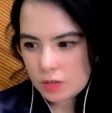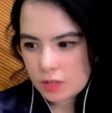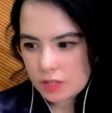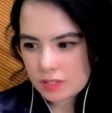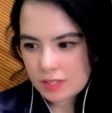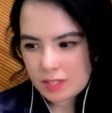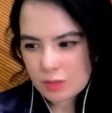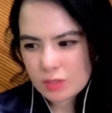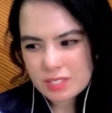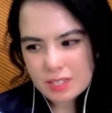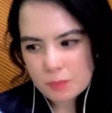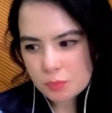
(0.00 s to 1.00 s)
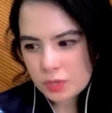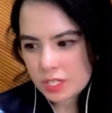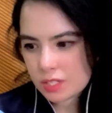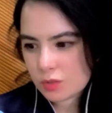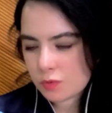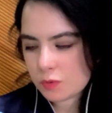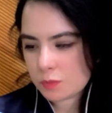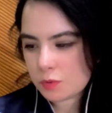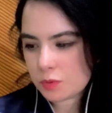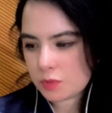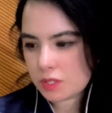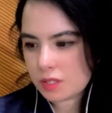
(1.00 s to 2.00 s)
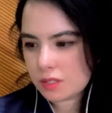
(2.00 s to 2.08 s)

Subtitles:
It looks like a bridge of some sort.